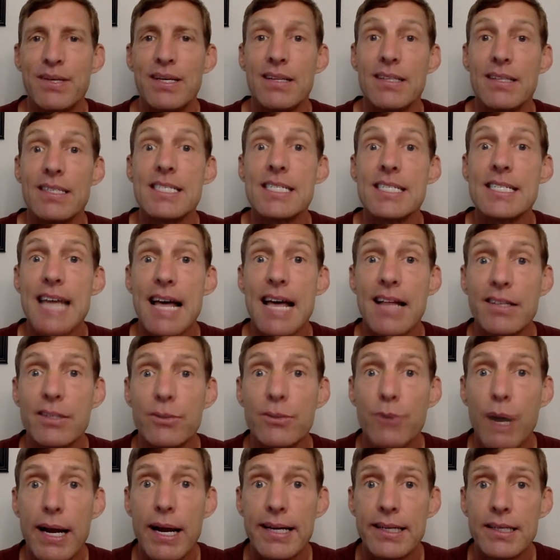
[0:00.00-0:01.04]
This is Allan
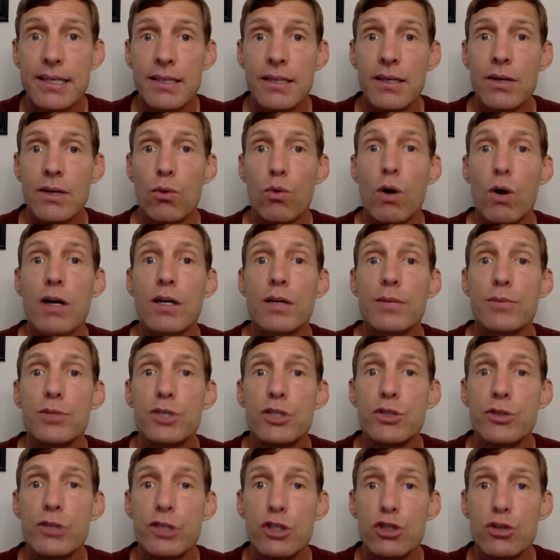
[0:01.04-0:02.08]
Wright. Welcome to
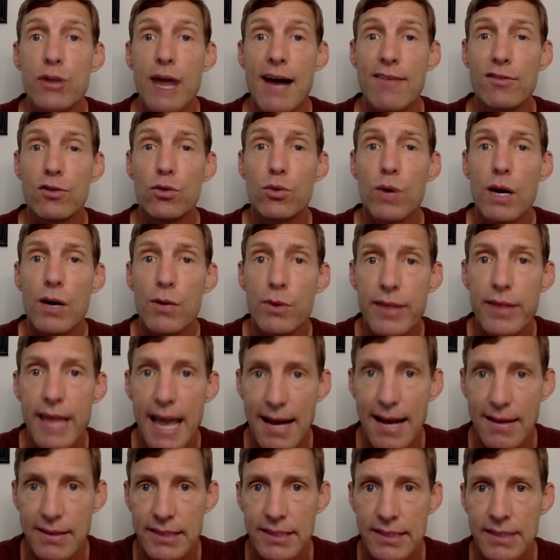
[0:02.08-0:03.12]
the Travel Well with
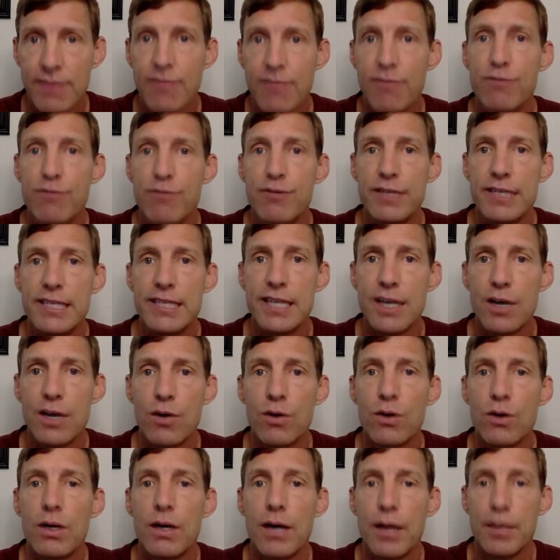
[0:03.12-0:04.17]
Allan video
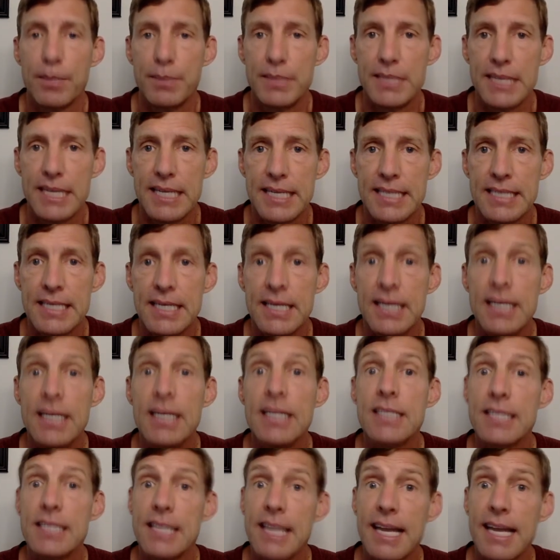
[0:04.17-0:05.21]
update.
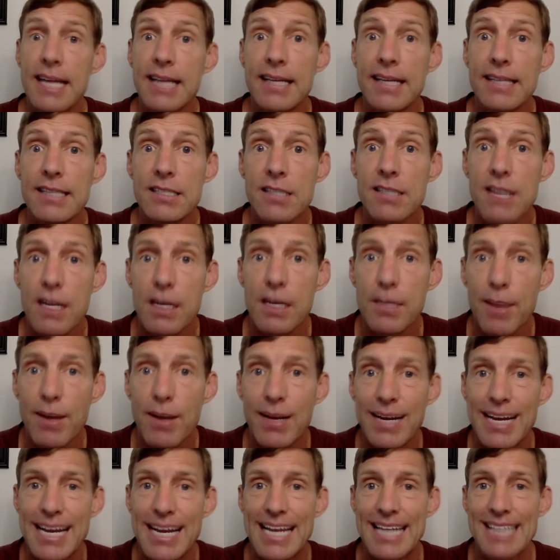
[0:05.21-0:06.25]
Today I'd like to talk about
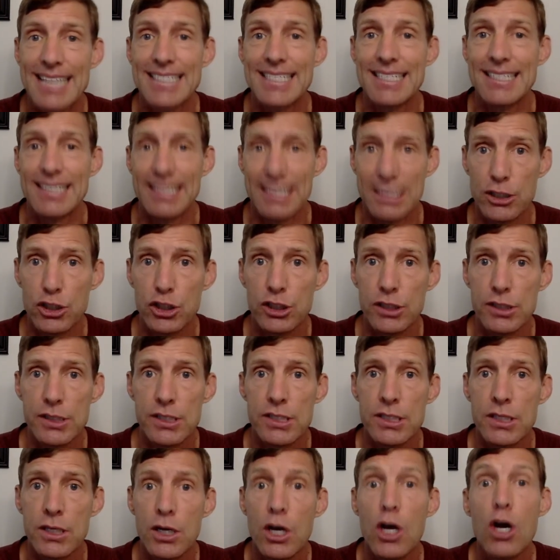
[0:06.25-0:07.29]
cancellations.
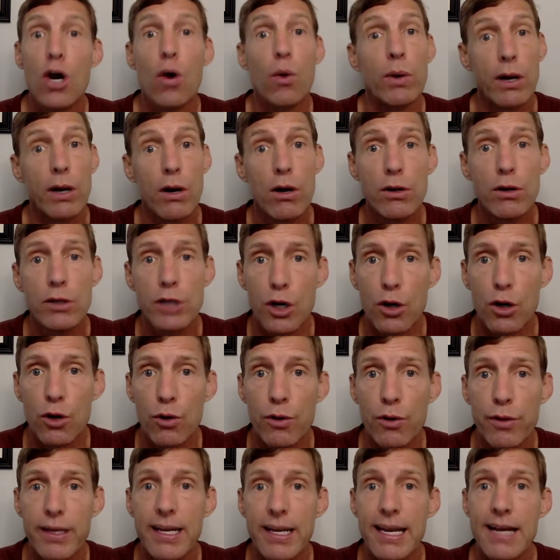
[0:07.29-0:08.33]
We all know
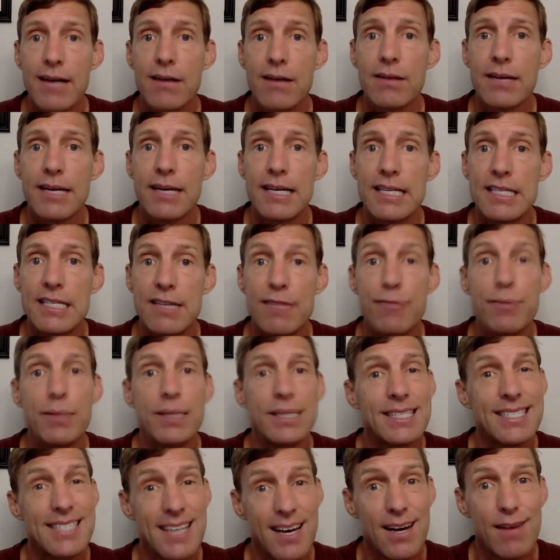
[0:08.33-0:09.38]
that airlines have been
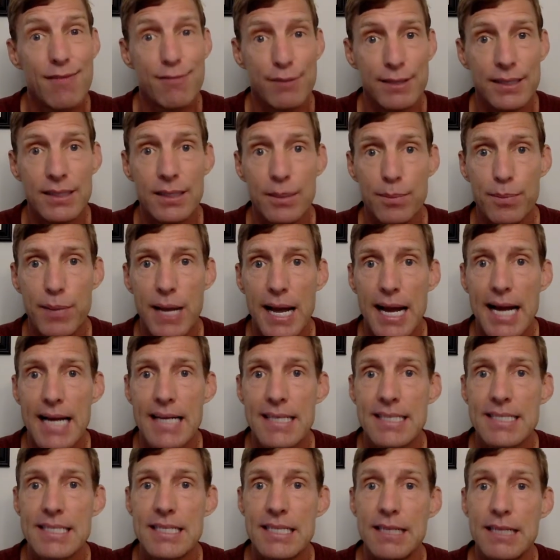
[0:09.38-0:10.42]
tough in the
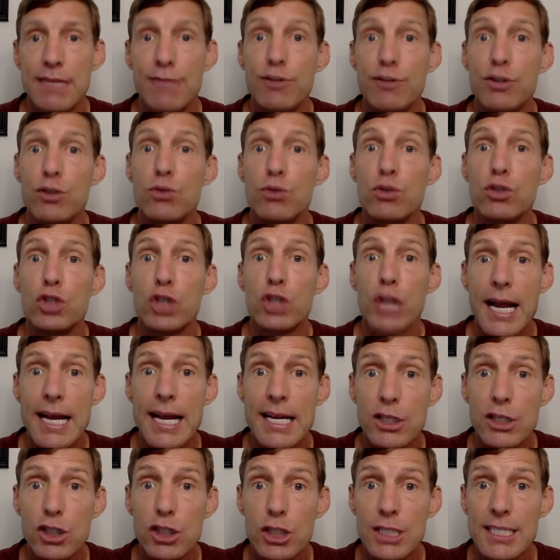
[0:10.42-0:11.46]
past. If you
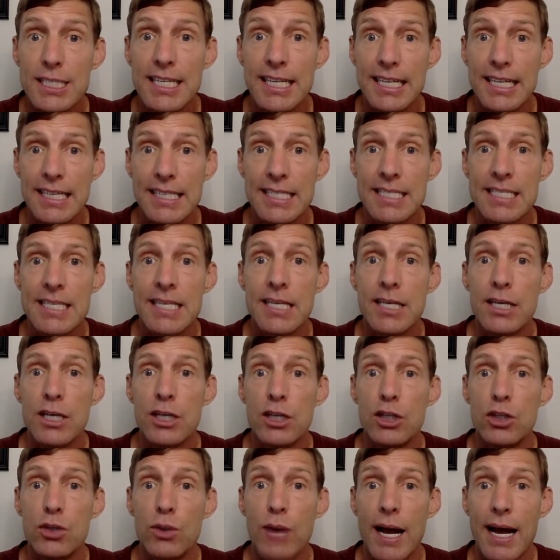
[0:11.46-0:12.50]
change a ticket,
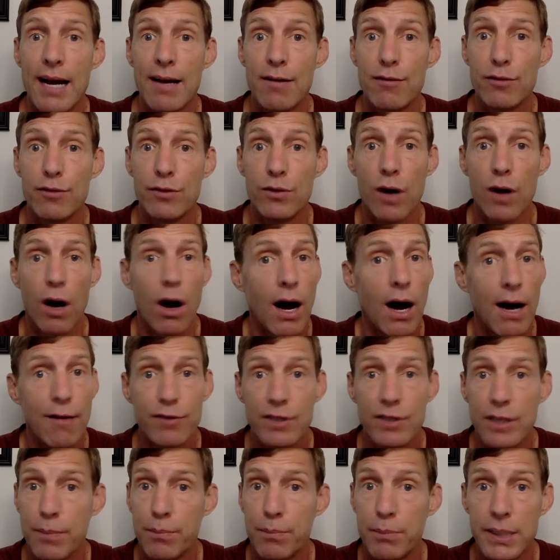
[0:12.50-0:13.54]
you have
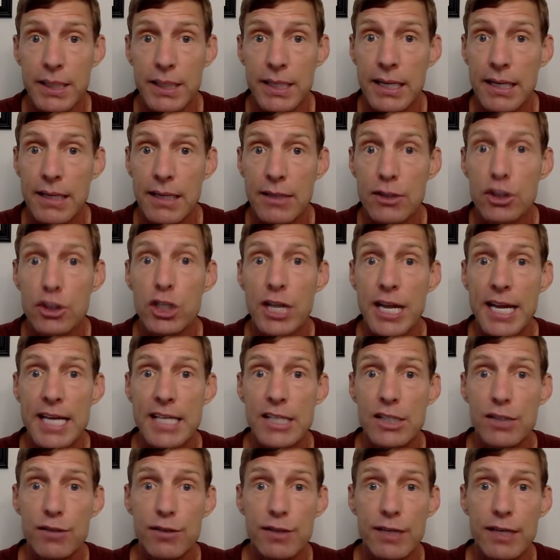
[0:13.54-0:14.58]
often a big
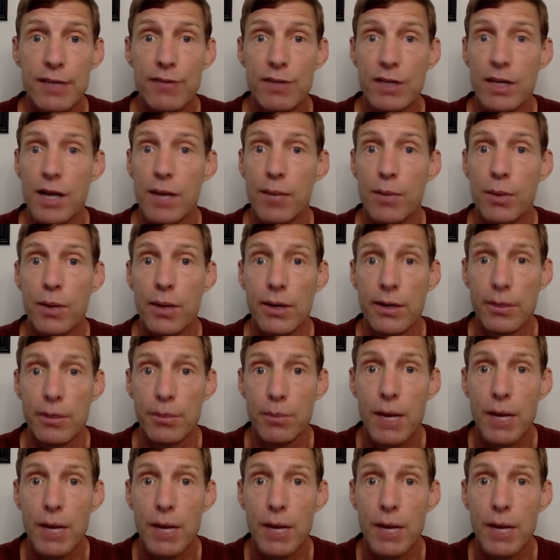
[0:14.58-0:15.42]
change fee of a couple $100.